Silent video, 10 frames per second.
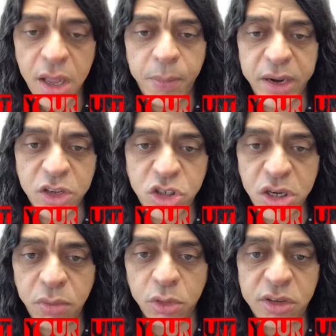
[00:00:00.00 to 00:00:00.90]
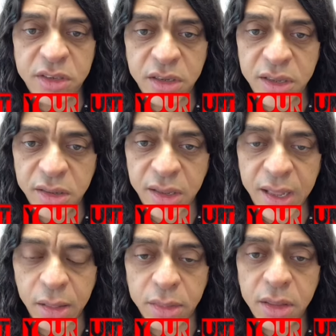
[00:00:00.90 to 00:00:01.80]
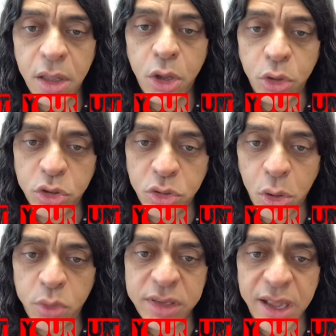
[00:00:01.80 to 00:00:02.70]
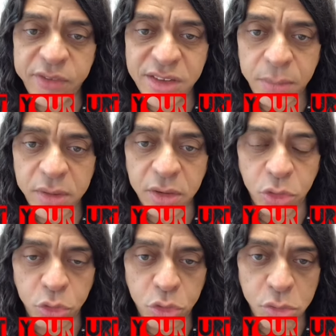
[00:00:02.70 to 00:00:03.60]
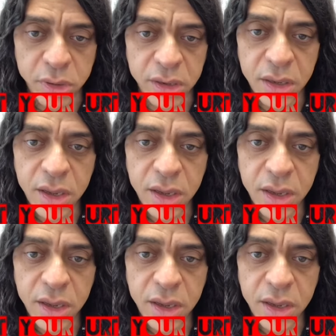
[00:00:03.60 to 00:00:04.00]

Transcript: But in general, to see kidney health, you should always have sediment in your urine,